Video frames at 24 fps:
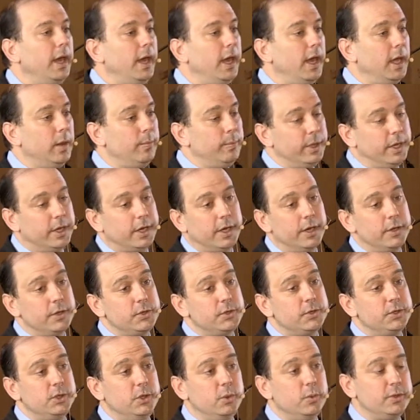And because
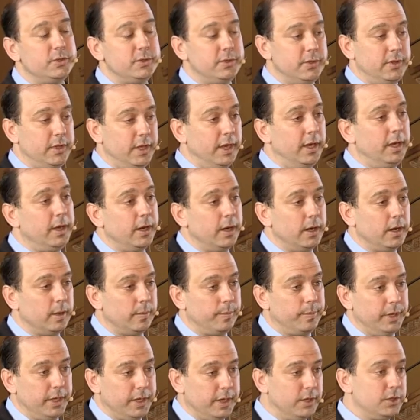she was there,
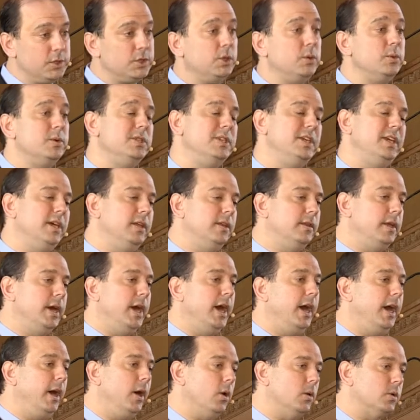because she was in the
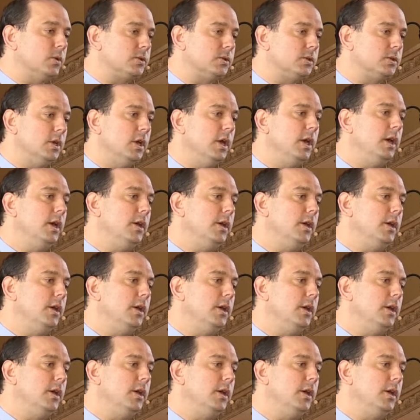house,